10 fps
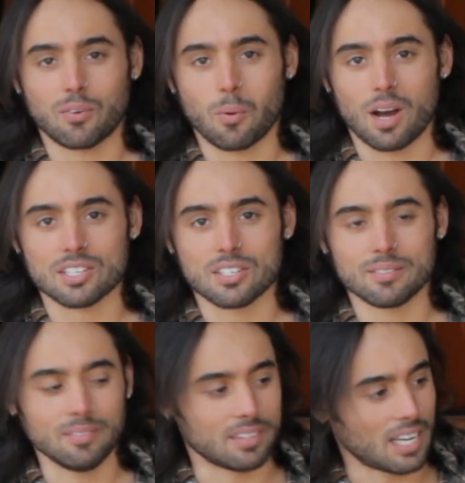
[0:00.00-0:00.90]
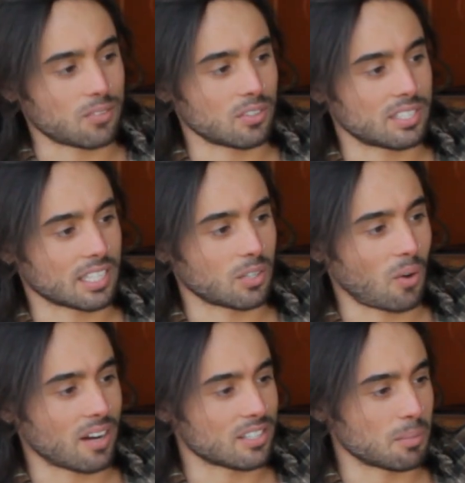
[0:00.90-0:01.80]
for watching. Thanks for sticking
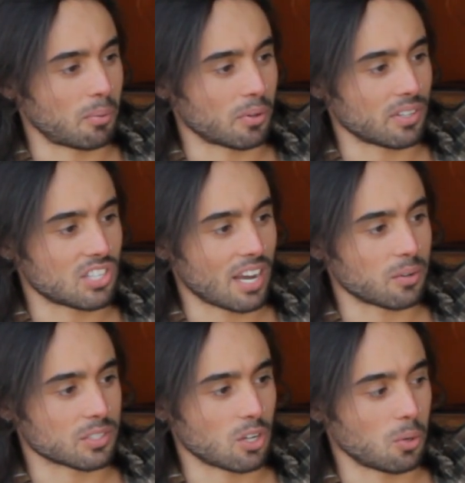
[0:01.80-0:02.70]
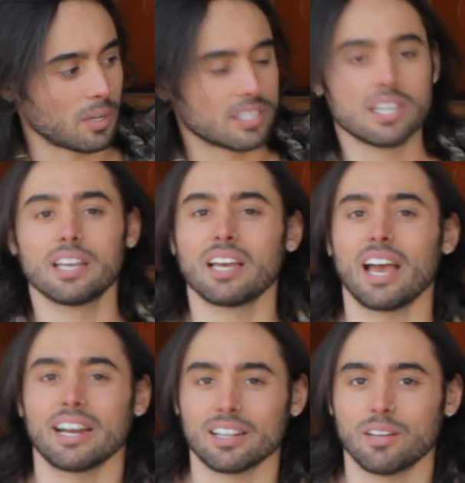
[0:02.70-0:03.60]
around and supporting the channel as always.
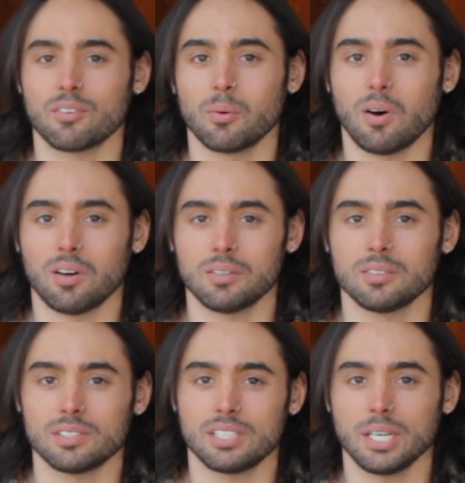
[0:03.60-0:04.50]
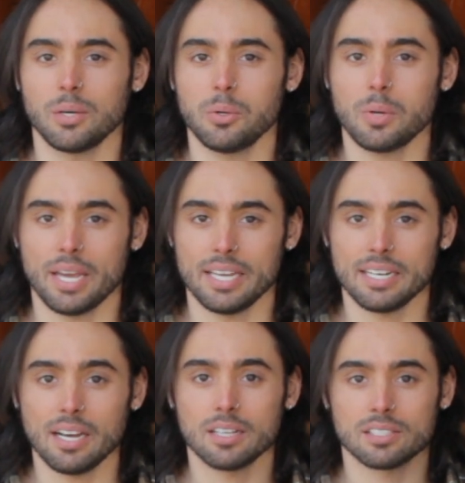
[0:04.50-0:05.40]
And I love you all. See you
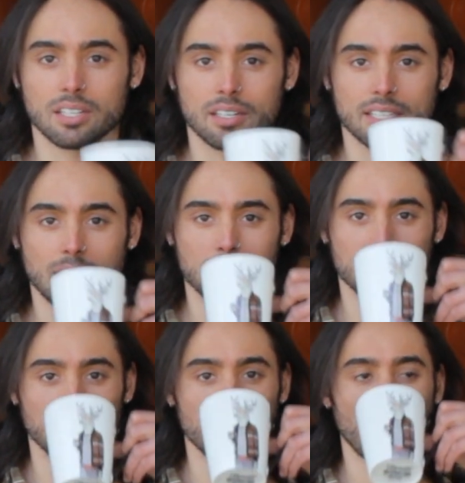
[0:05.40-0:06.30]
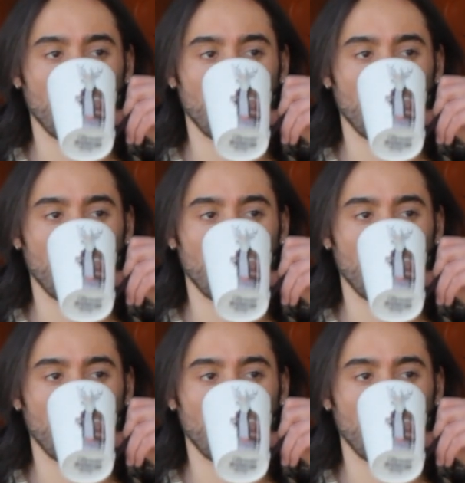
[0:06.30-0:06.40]
in Sunday's episode.